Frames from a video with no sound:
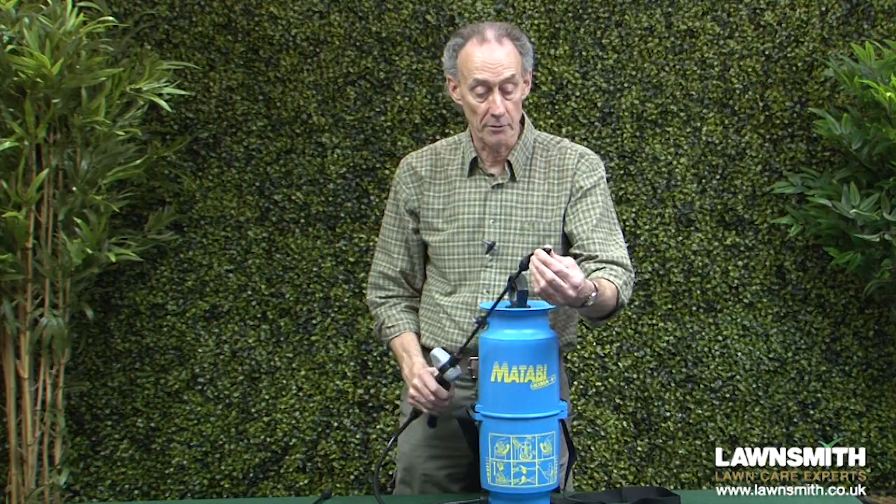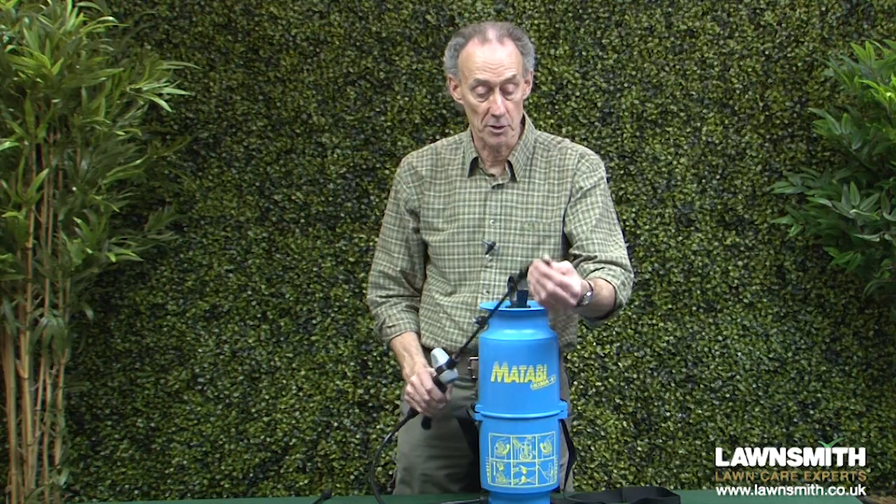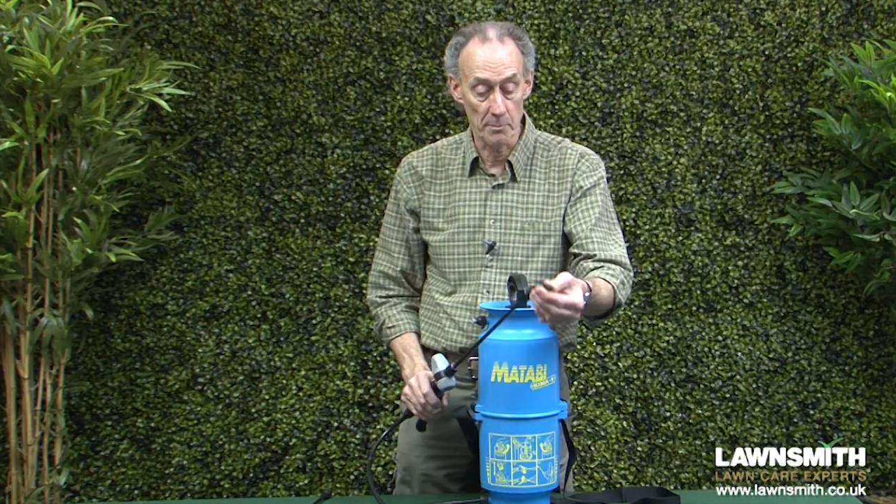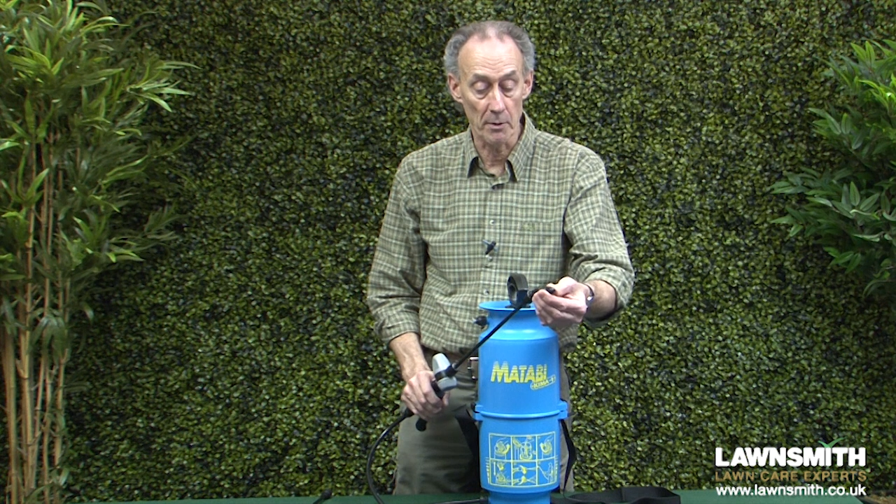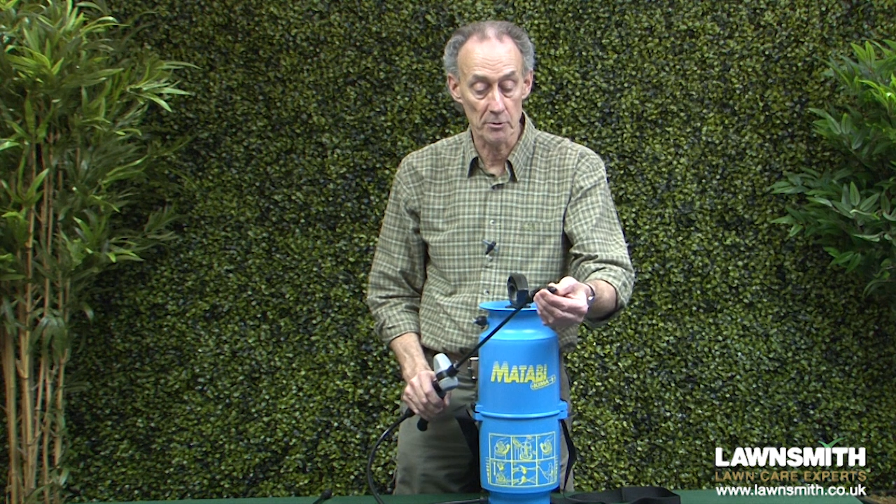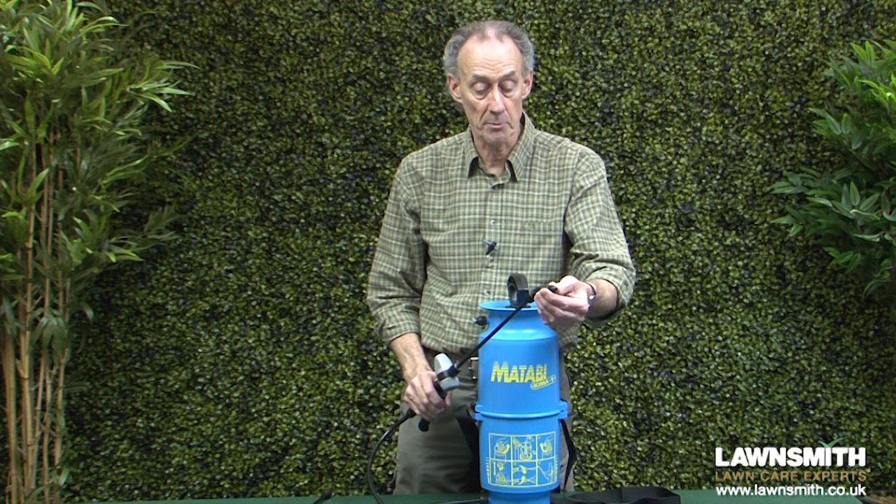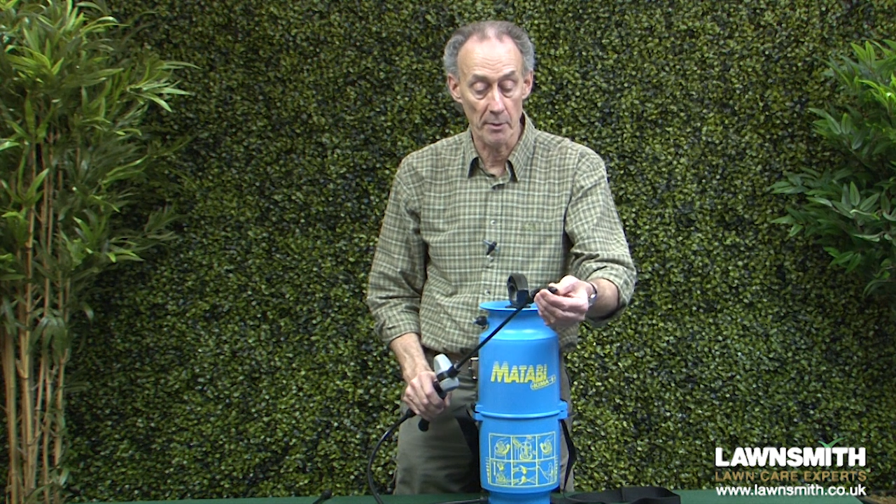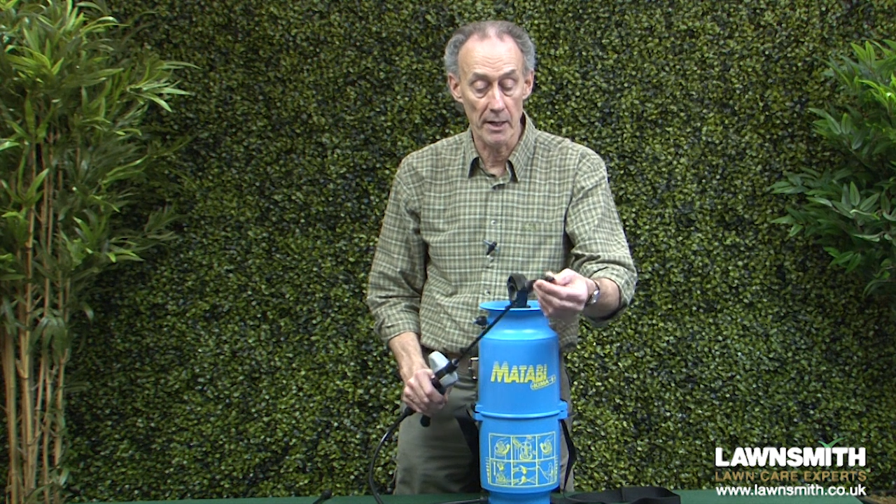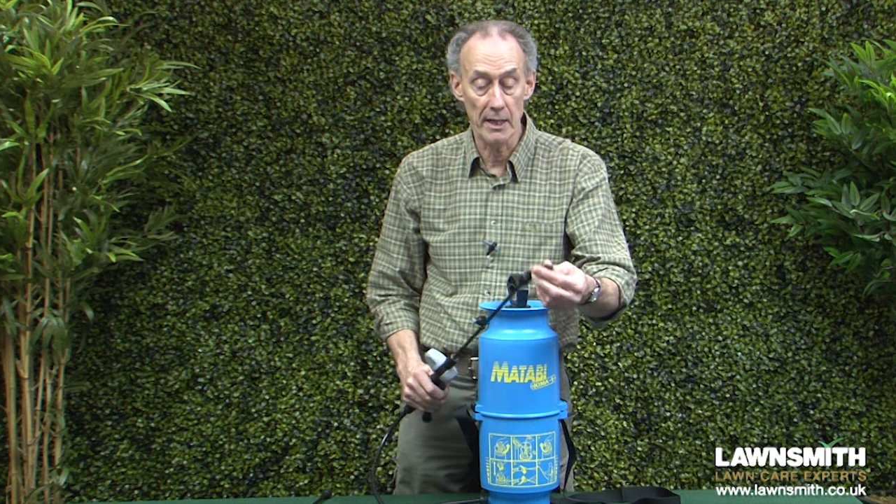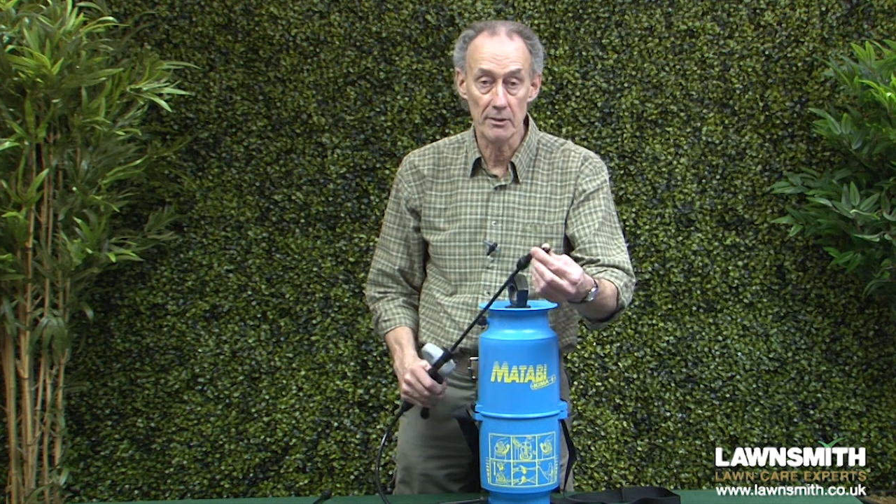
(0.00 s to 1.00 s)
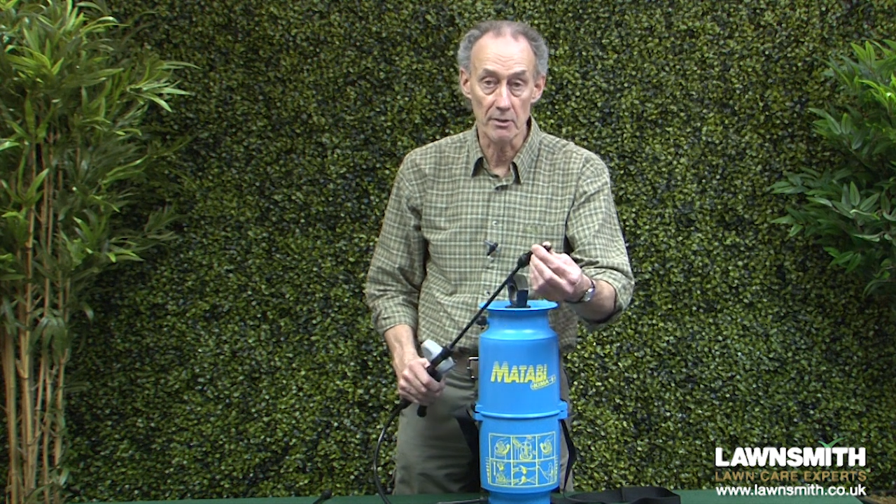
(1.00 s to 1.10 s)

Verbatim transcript: for spot spraying.